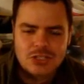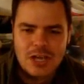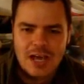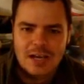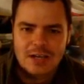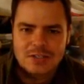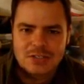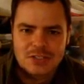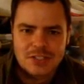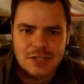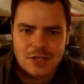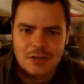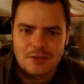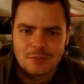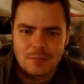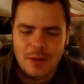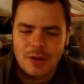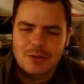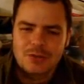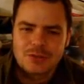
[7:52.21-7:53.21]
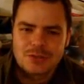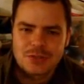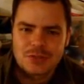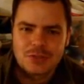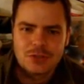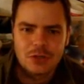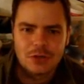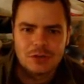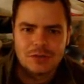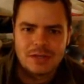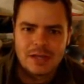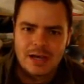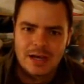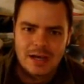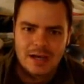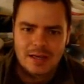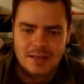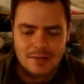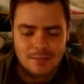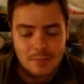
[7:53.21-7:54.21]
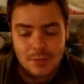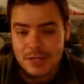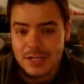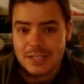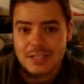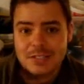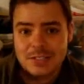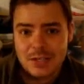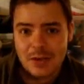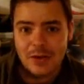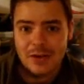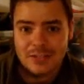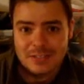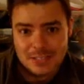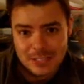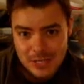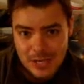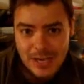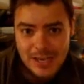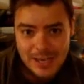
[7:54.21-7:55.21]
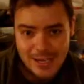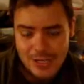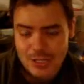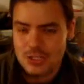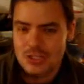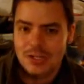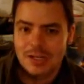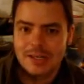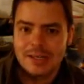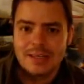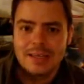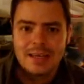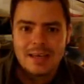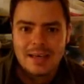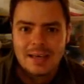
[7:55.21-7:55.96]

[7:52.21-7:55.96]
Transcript: challenge that I've posted on uh, my Ning site today actually.